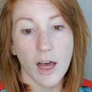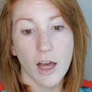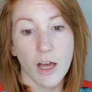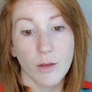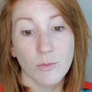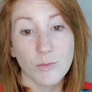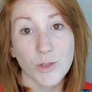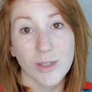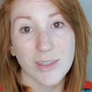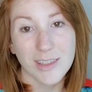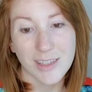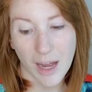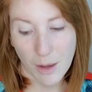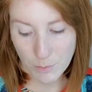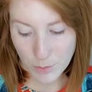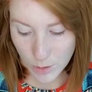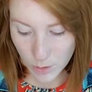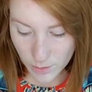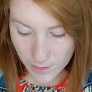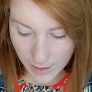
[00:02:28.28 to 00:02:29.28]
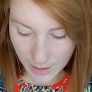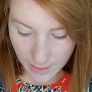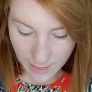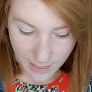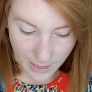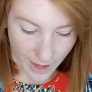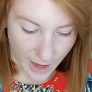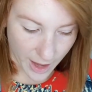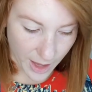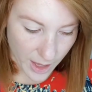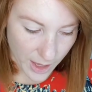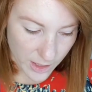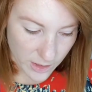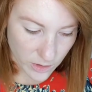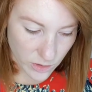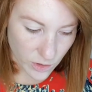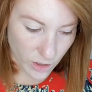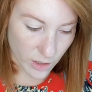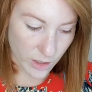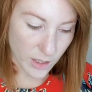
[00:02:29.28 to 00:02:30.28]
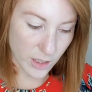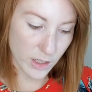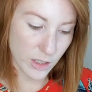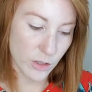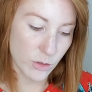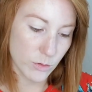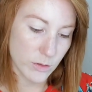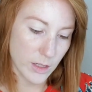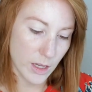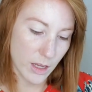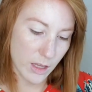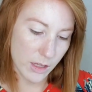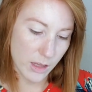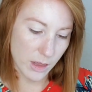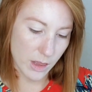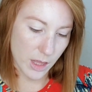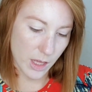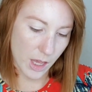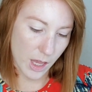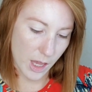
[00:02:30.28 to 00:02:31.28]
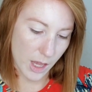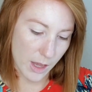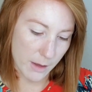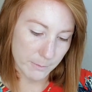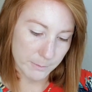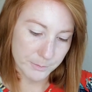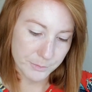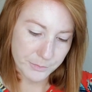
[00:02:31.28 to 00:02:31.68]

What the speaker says: So I stopped using that and started using the